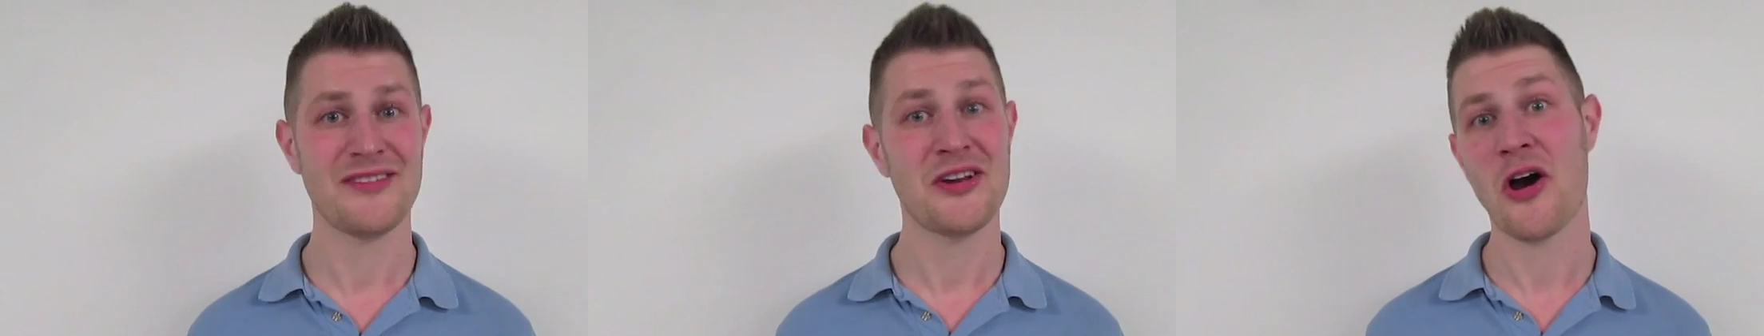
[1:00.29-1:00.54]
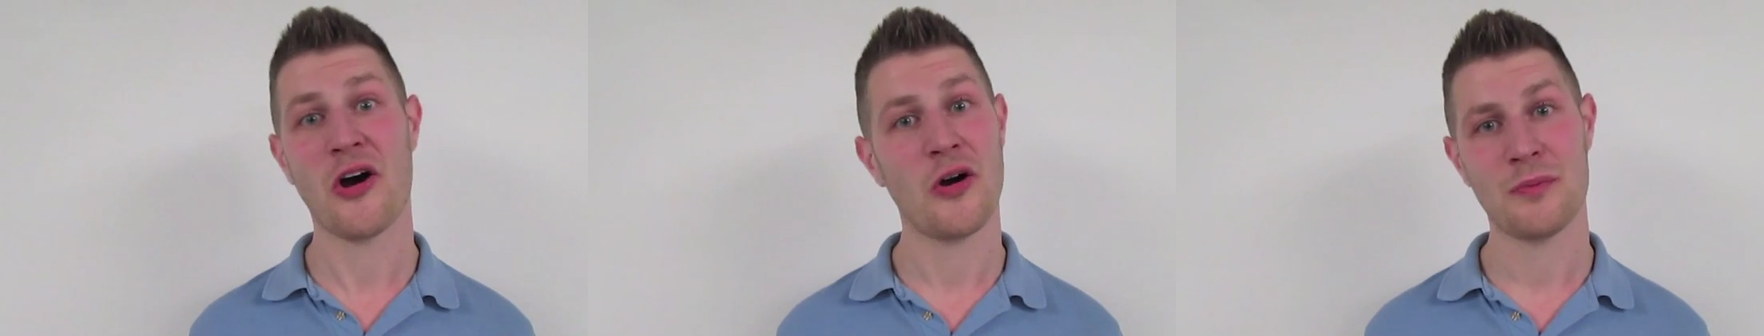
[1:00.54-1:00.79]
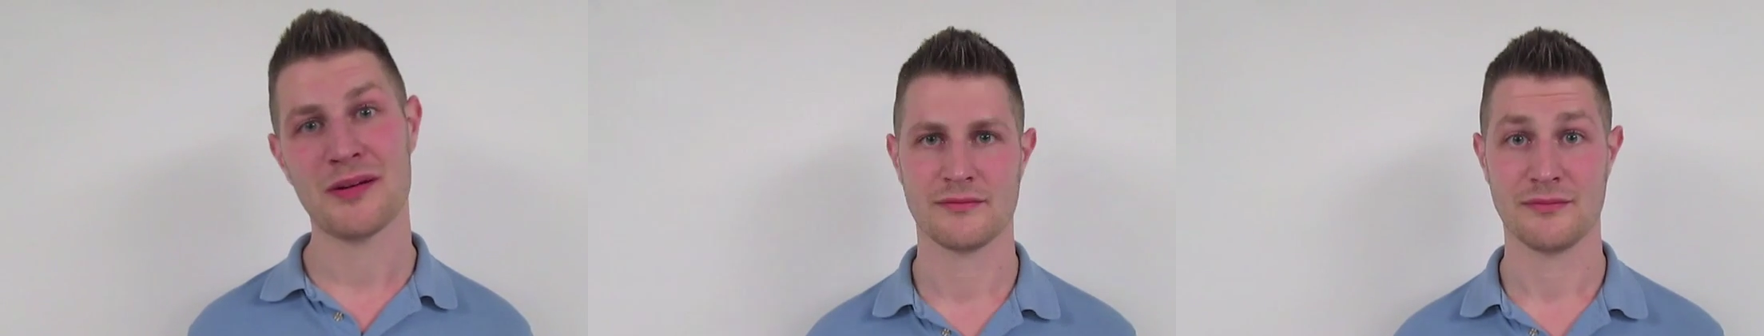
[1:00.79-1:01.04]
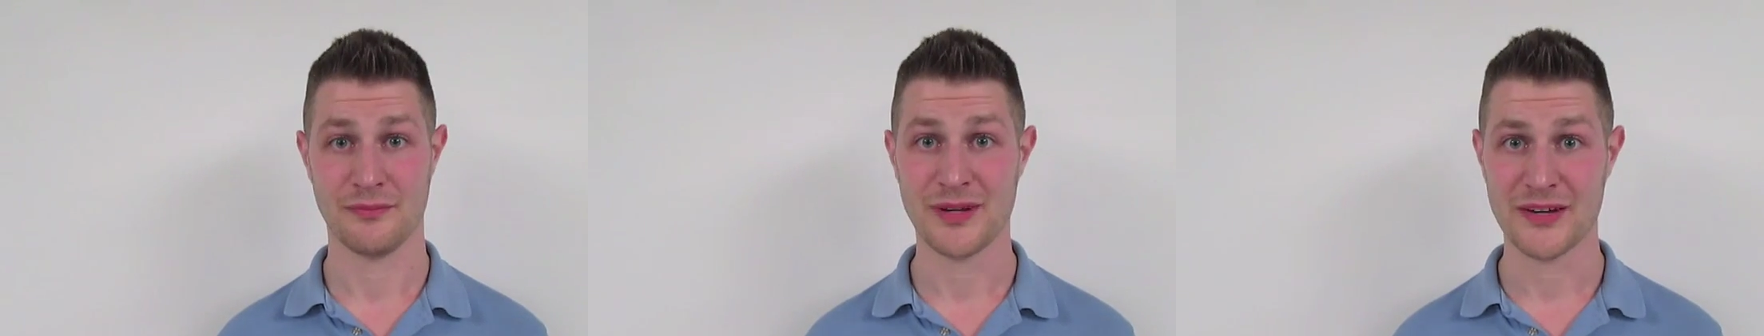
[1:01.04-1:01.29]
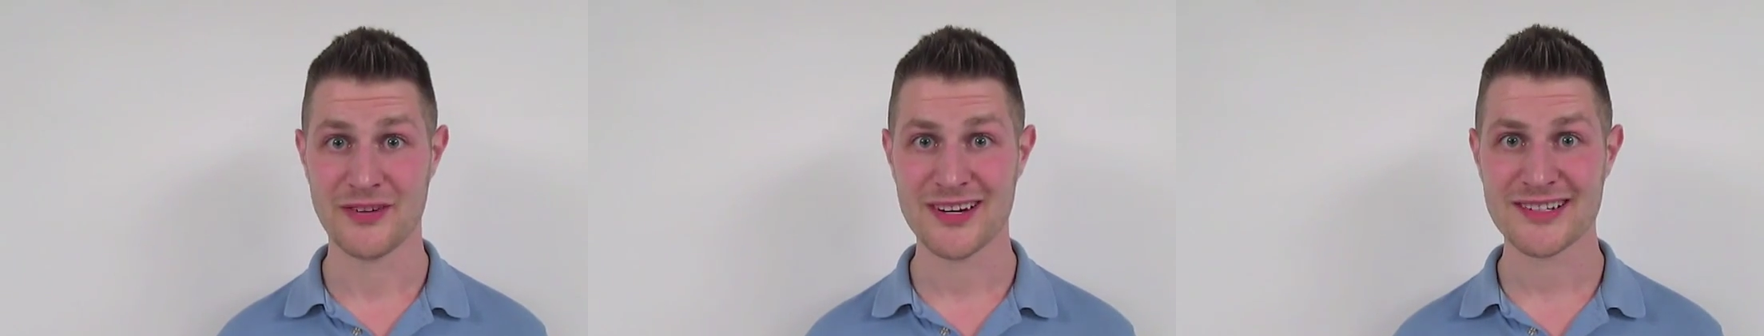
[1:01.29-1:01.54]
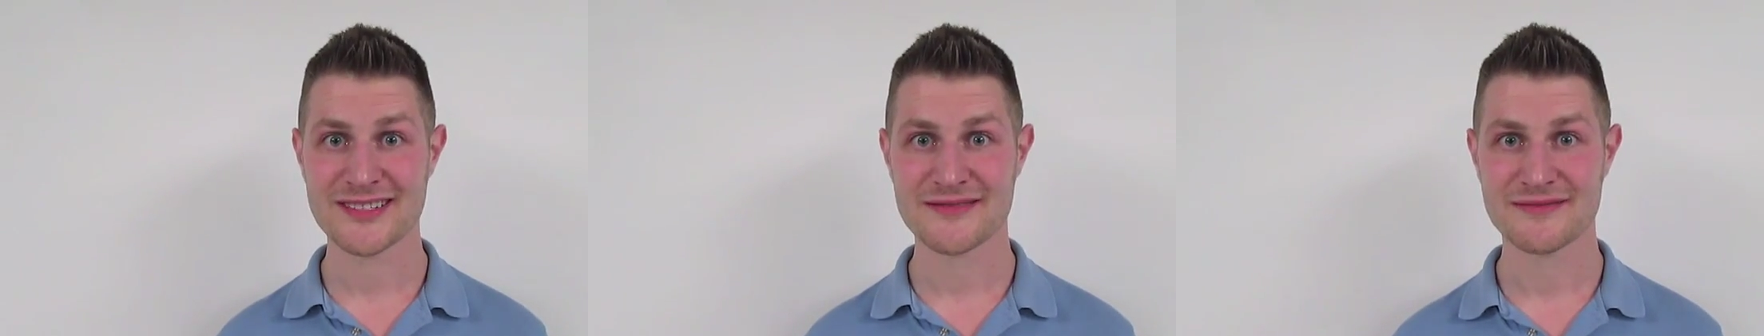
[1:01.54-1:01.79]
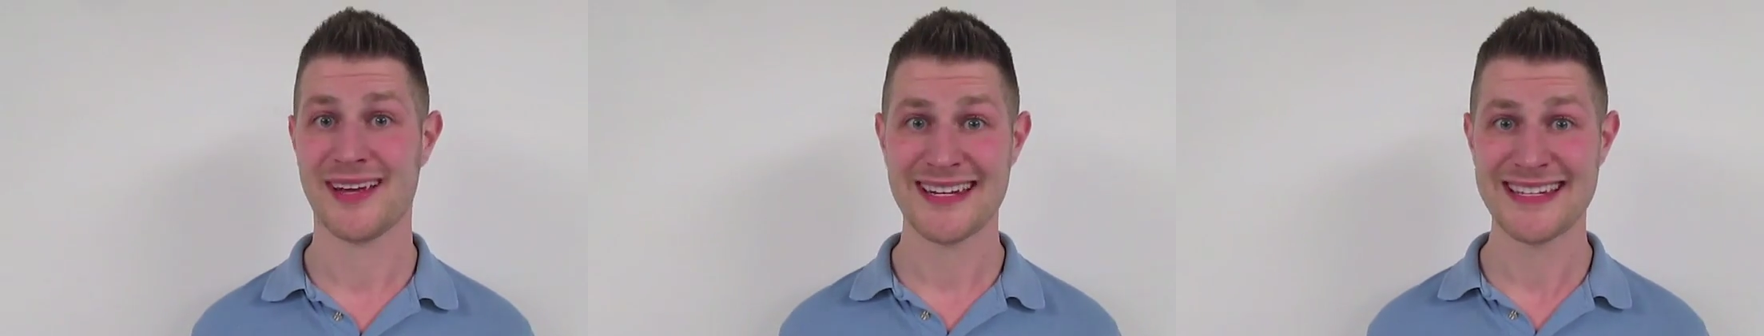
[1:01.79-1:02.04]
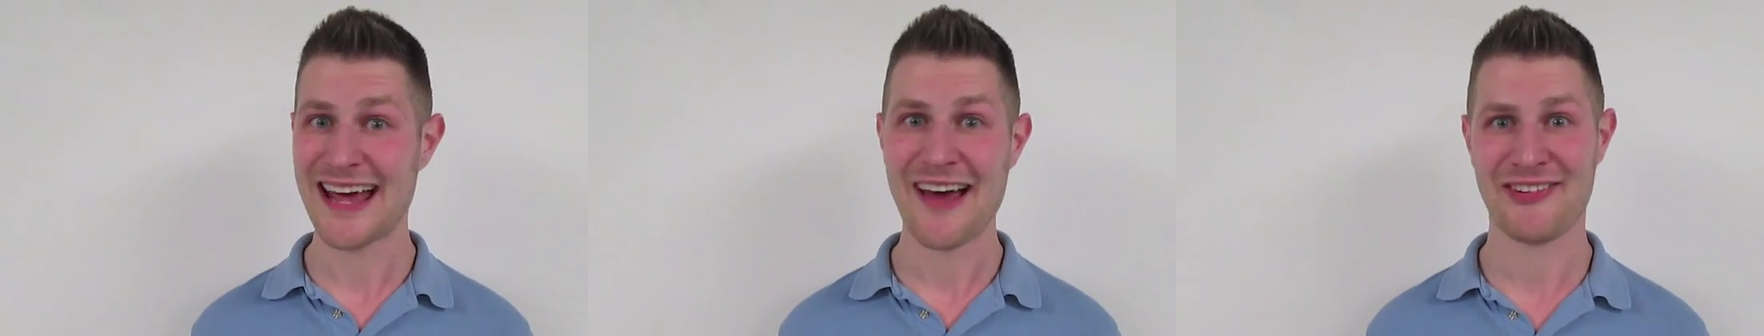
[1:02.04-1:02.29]
Nope. Beavers?
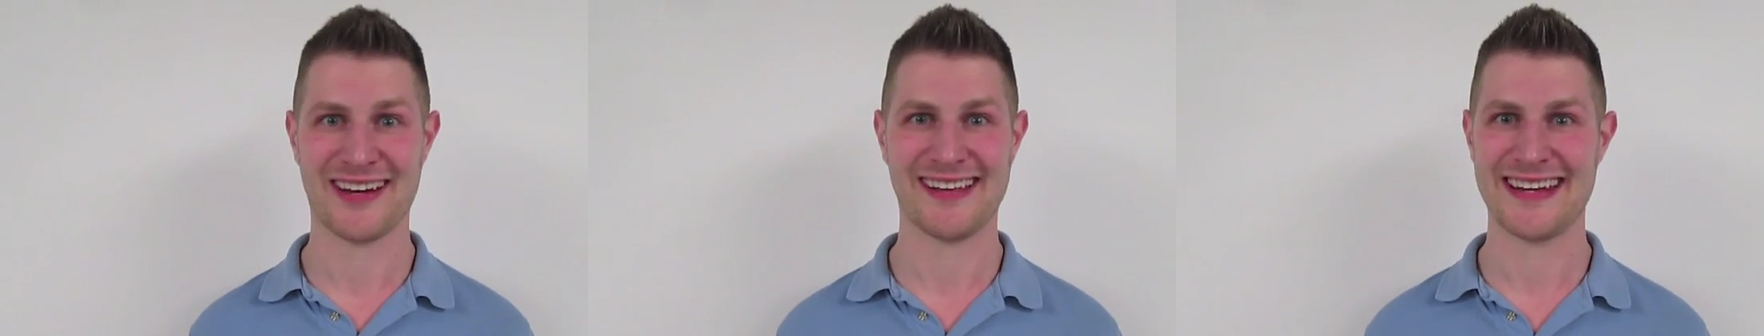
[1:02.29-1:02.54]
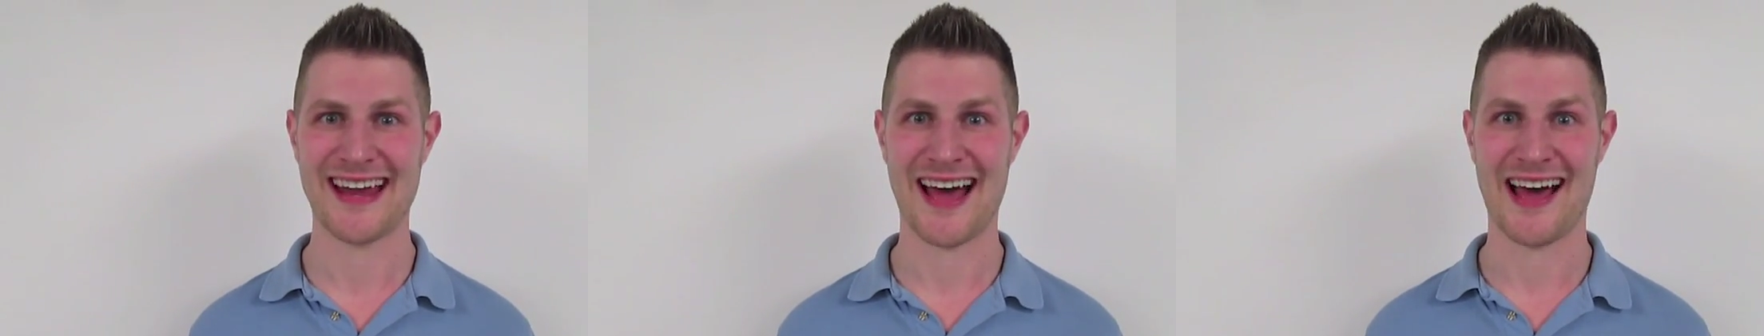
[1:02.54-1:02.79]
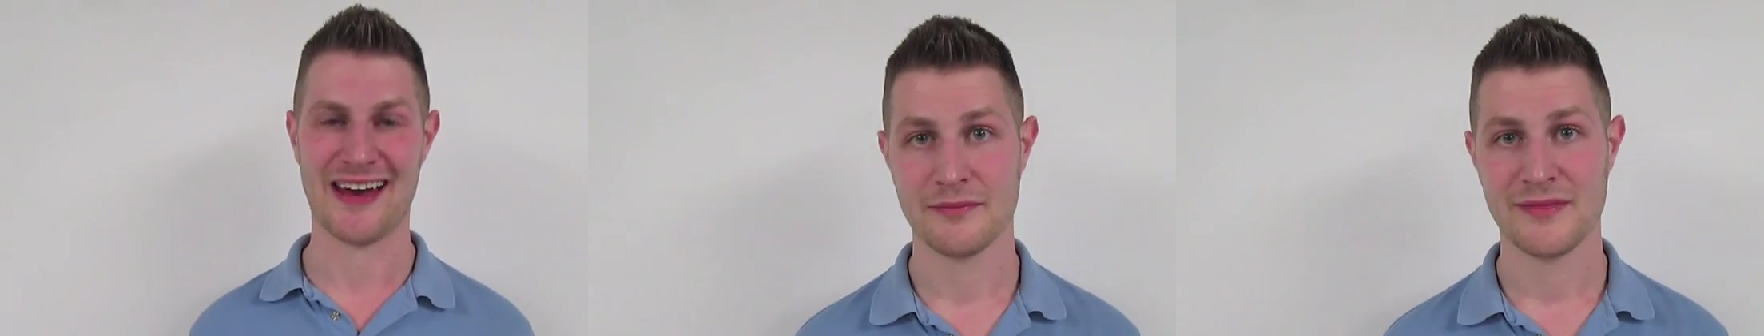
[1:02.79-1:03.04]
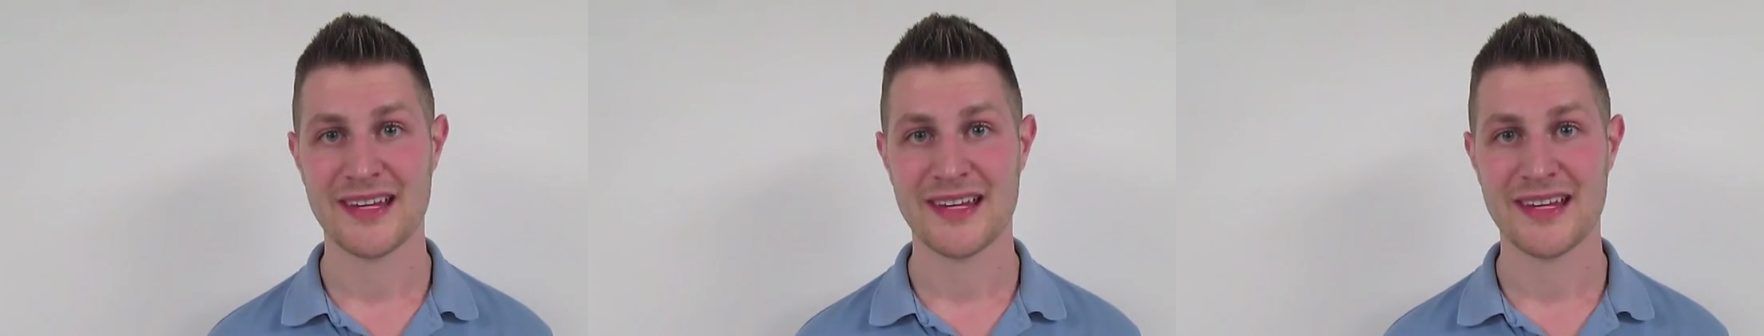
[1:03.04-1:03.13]
Definitely not.